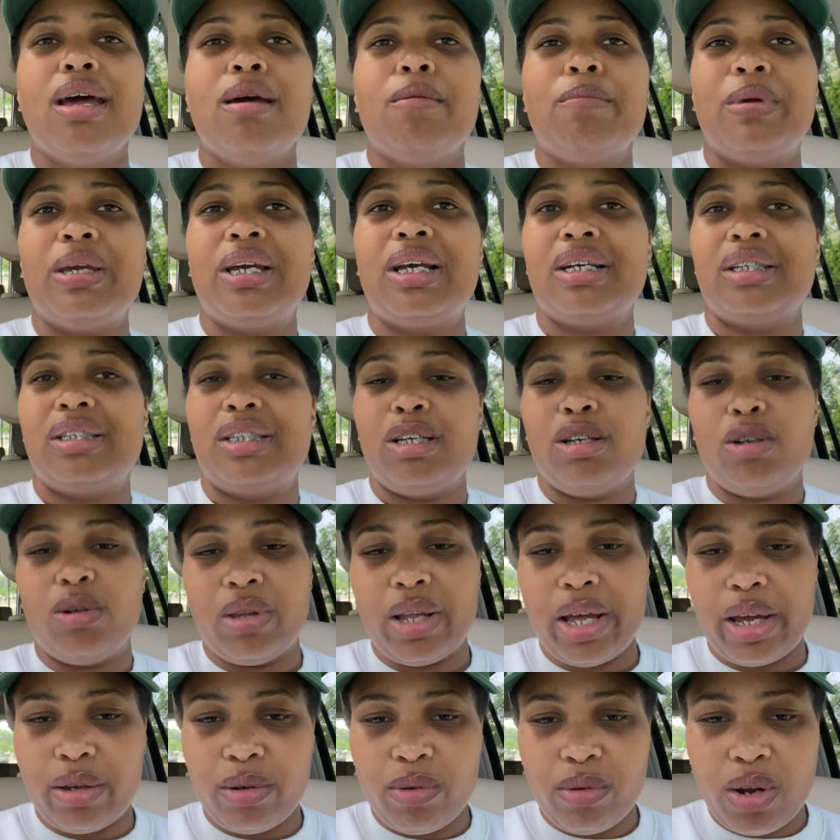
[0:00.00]
Because he'll
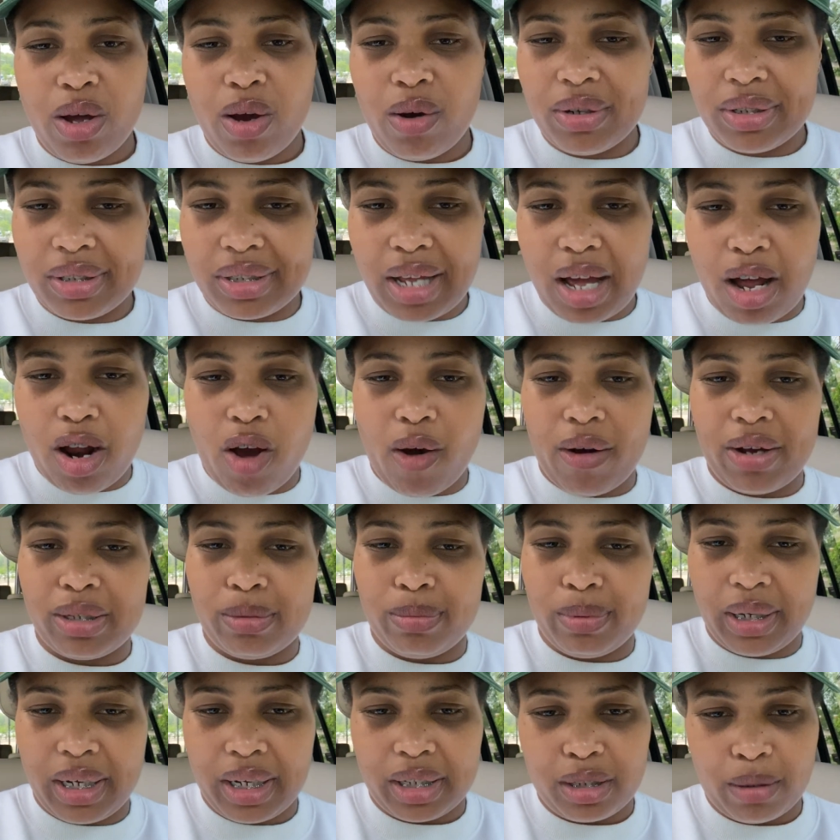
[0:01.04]
let you know it's not always
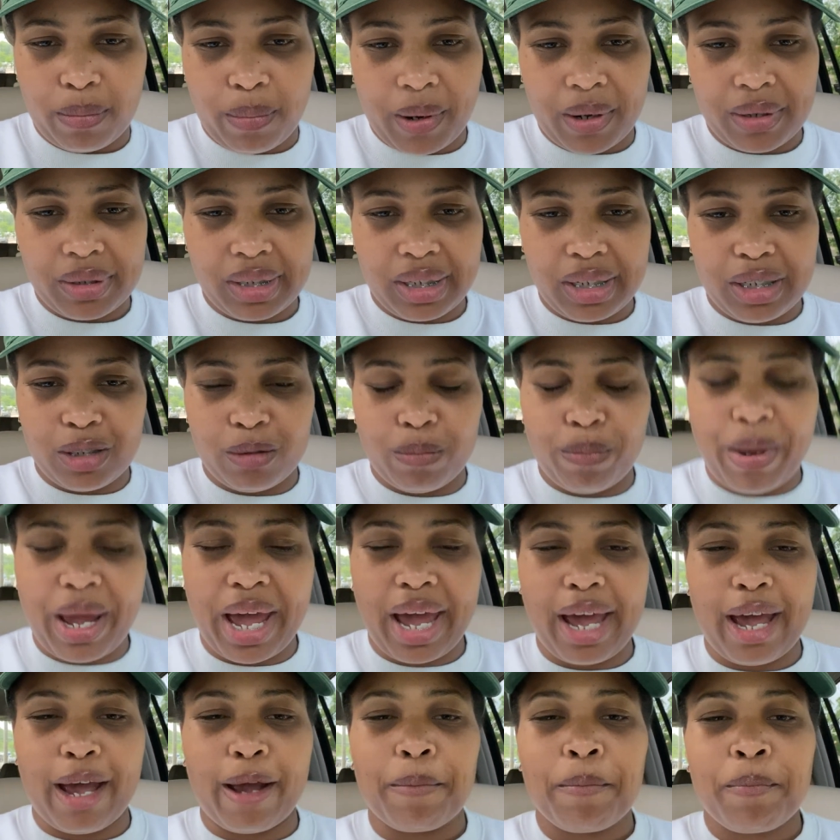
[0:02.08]
because a person is
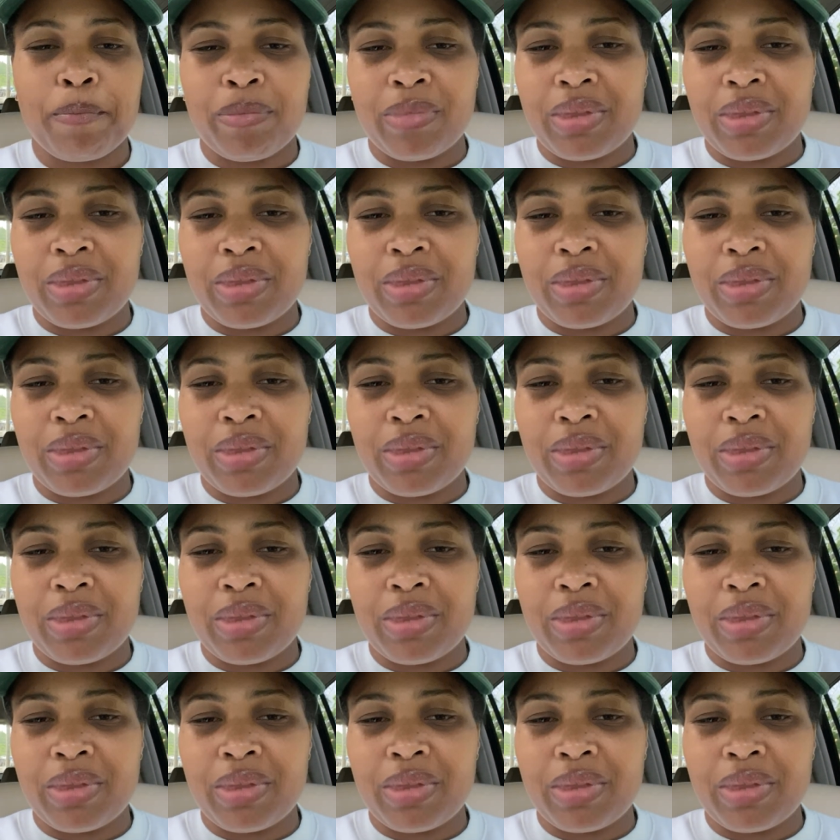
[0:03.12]
bad.